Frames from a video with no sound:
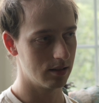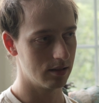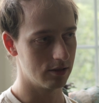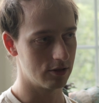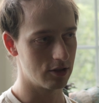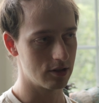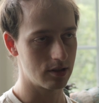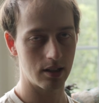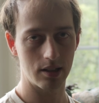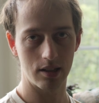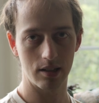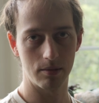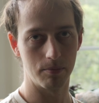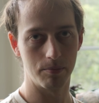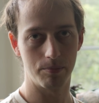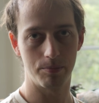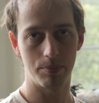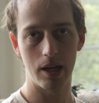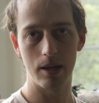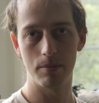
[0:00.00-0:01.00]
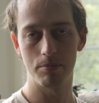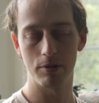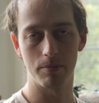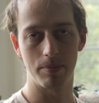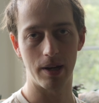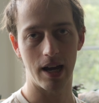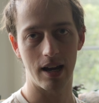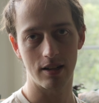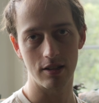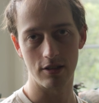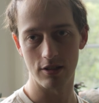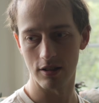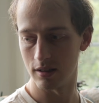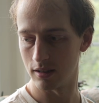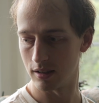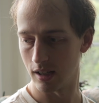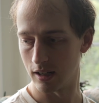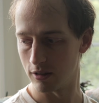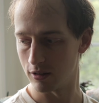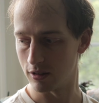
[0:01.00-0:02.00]
just like in paper
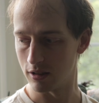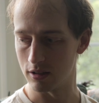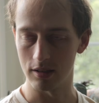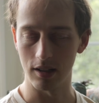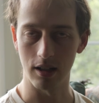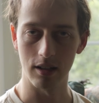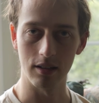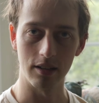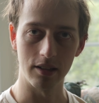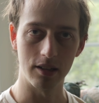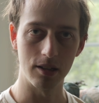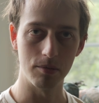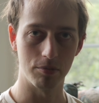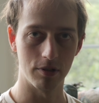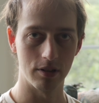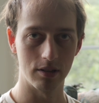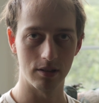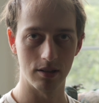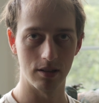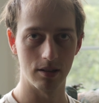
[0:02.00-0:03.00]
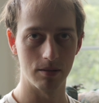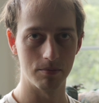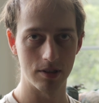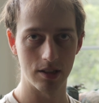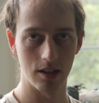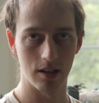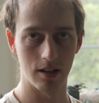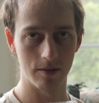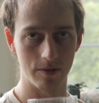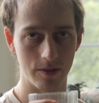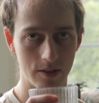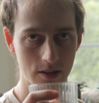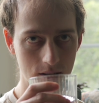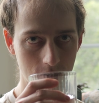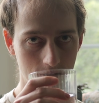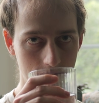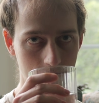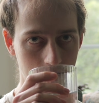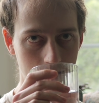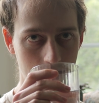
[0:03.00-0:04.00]
packaging that you could tell like he printed himself and
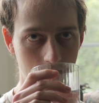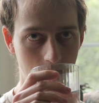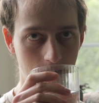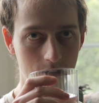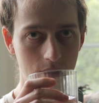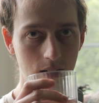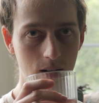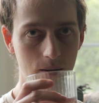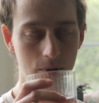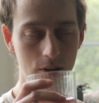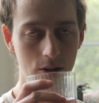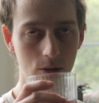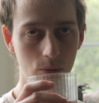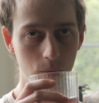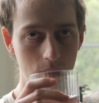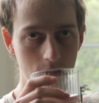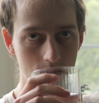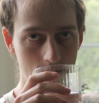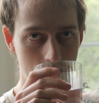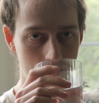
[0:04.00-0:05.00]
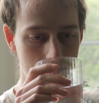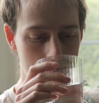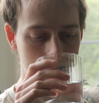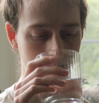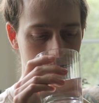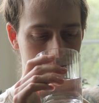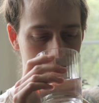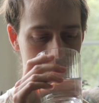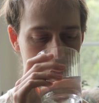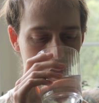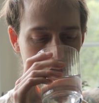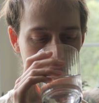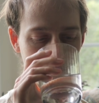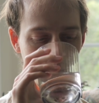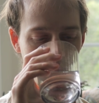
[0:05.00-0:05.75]
stuff like that. But the wheels themselves,